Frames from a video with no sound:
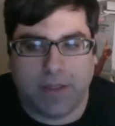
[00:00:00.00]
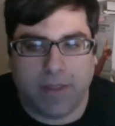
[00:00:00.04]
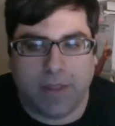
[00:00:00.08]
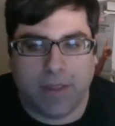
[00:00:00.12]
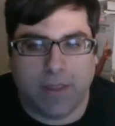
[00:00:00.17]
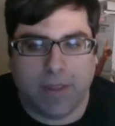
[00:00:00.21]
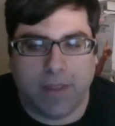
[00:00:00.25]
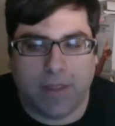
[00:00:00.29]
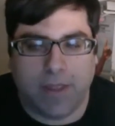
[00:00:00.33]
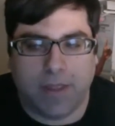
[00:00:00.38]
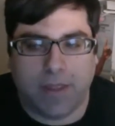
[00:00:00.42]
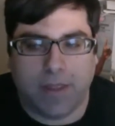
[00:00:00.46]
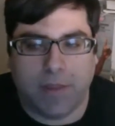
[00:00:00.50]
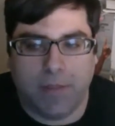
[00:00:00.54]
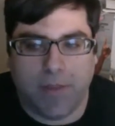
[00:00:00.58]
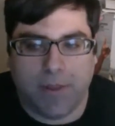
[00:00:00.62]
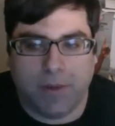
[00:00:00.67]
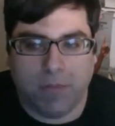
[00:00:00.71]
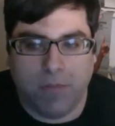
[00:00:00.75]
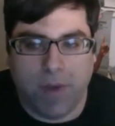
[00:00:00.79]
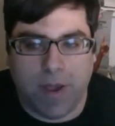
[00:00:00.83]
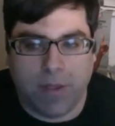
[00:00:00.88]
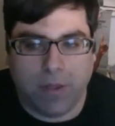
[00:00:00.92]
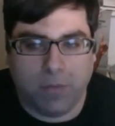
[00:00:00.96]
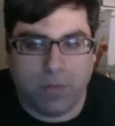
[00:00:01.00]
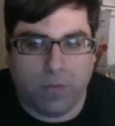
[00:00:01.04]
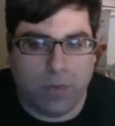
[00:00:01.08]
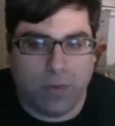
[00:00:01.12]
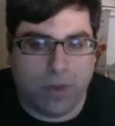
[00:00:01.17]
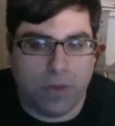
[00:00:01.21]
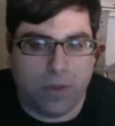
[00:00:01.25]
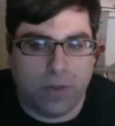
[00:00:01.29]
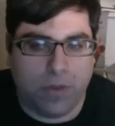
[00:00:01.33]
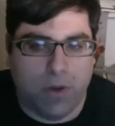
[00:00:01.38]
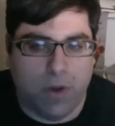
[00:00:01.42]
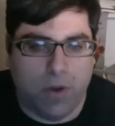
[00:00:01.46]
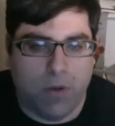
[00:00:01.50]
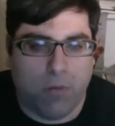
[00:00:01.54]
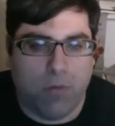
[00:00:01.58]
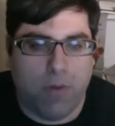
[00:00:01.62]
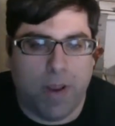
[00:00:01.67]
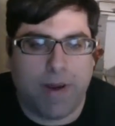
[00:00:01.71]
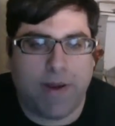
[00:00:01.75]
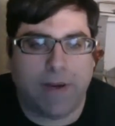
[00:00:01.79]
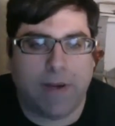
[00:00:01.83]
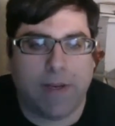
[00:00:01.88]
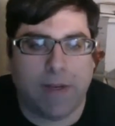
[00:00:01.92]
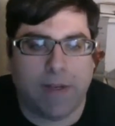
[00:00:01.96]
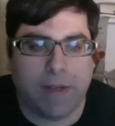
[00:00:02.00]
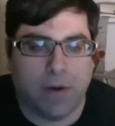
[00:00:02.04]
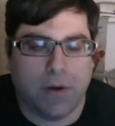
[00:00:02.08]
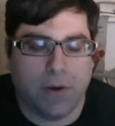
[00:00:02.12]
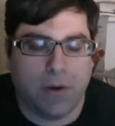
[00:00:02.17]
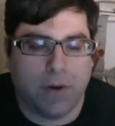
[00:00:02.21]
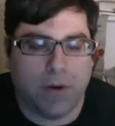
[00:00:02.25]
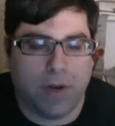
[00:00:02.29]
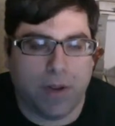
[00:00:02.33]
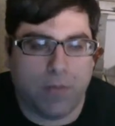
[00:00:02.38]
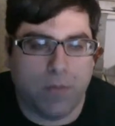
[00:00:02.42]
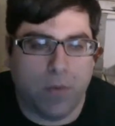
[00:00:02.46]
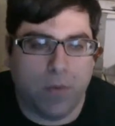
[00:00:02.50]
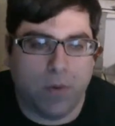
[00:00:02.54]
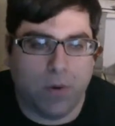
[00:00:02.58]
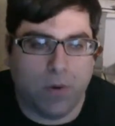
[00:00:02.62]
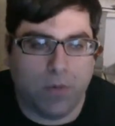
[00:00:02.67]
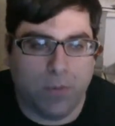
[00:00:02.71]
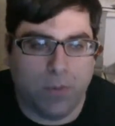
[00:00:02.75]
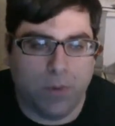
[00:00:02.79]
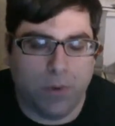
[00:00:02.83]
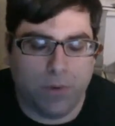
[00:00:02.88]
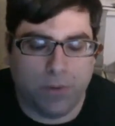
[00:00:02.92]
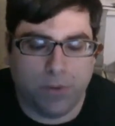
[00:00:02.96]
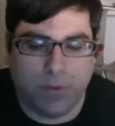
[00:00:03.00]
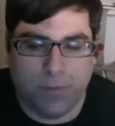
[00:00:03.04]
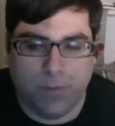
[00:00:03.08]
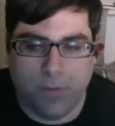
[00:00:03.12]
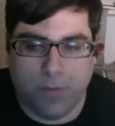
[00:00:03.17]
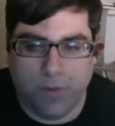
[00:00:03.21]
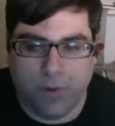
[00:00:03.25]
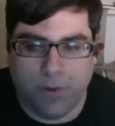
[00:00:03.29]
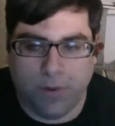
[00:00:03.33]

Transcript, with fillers: the Midwest, where he's already earning more and more support.